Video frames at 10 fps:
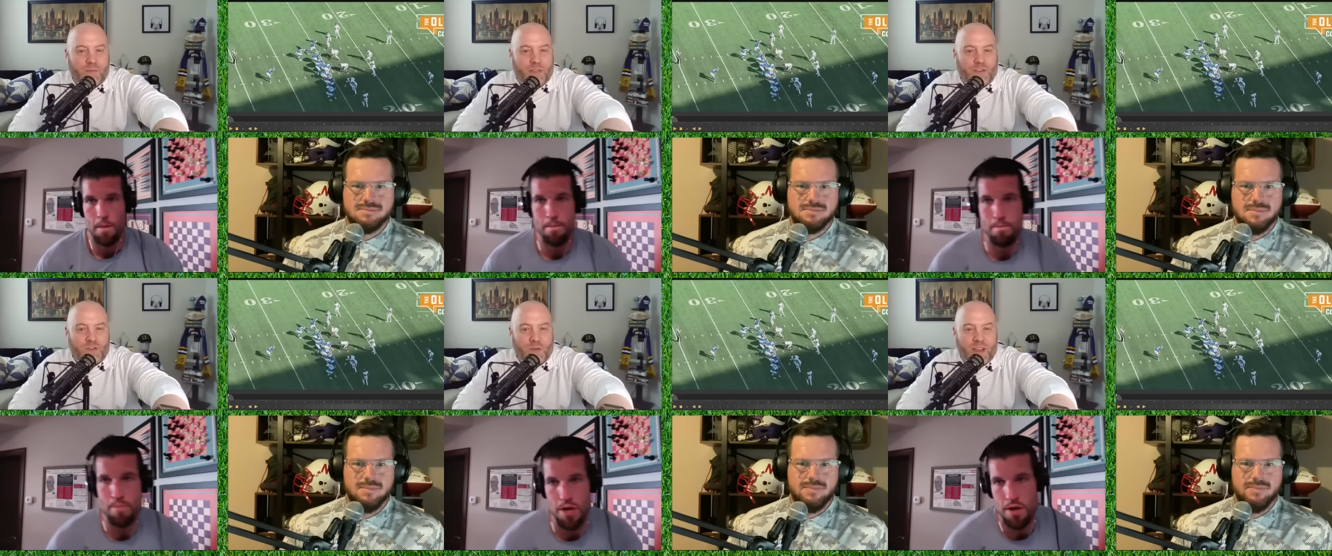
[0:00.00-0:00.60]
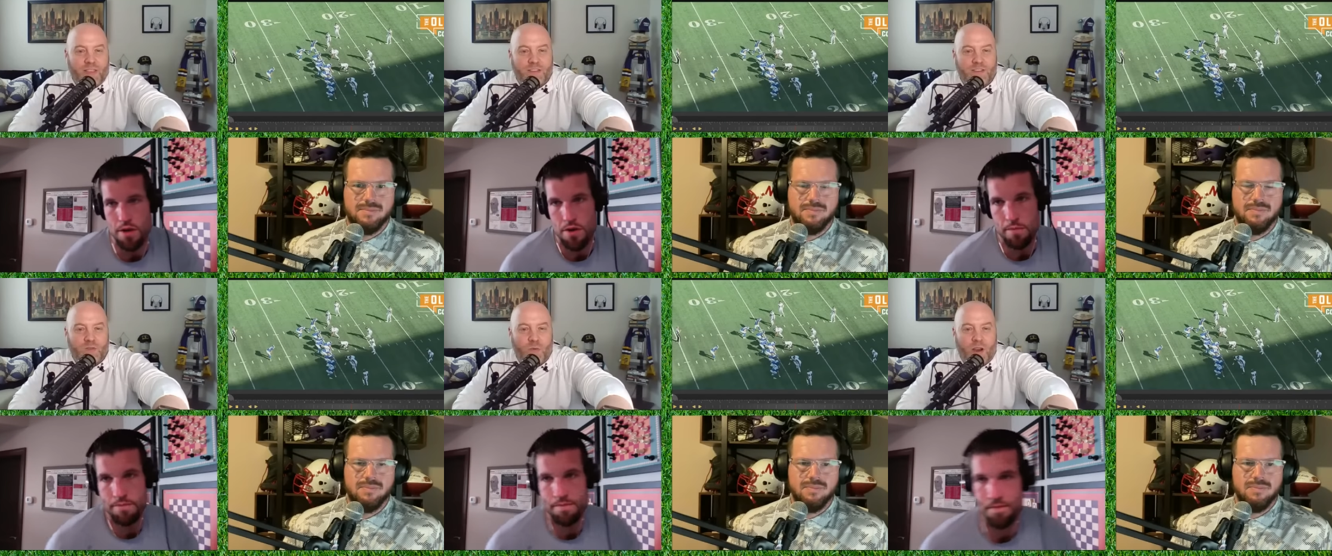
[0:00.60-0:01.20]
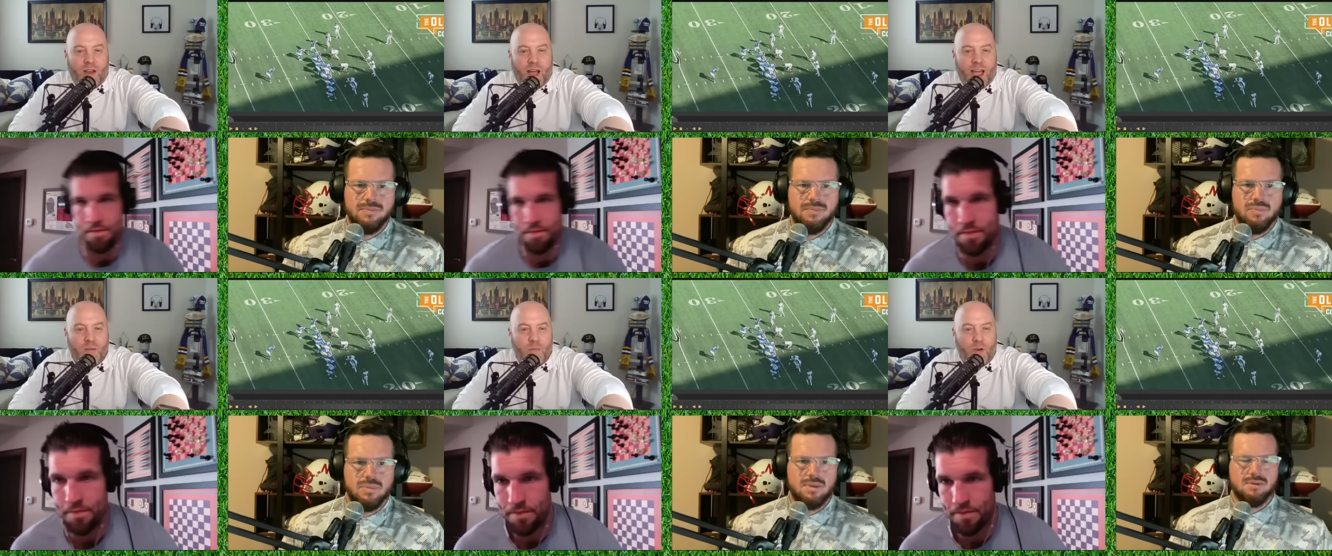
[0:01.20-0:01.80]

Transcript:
Speaker 1: on the screen. This is where I